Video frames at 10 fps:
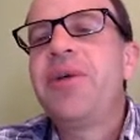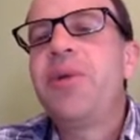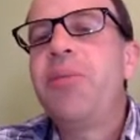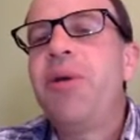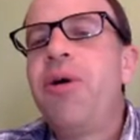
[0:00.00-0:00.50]

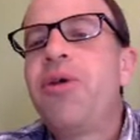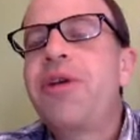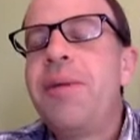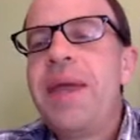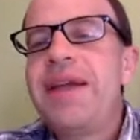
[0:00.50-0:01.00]
where Paul
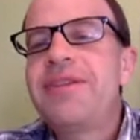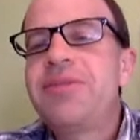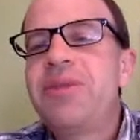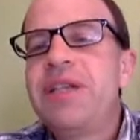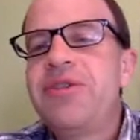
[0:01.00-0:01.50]
commands
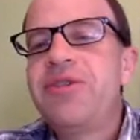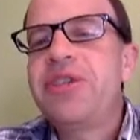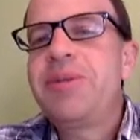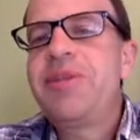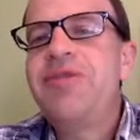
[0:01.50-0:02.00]
believers
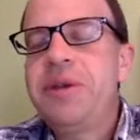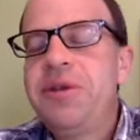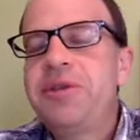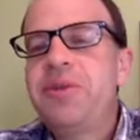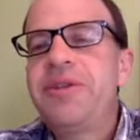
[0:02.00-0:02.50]
to be
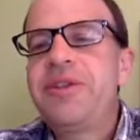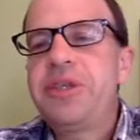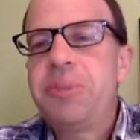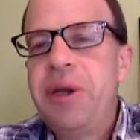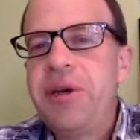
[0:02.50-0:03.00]
filled with the
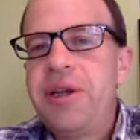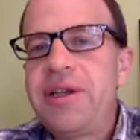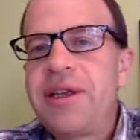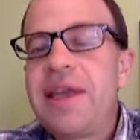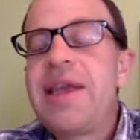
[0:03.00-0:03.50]
Spirit